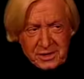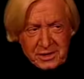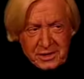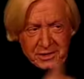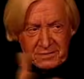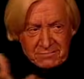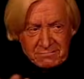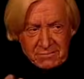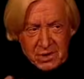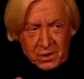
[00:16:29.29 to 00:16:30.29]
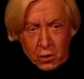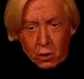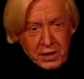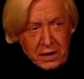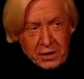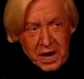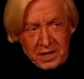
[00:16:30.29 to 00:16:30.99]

On an ordinary night.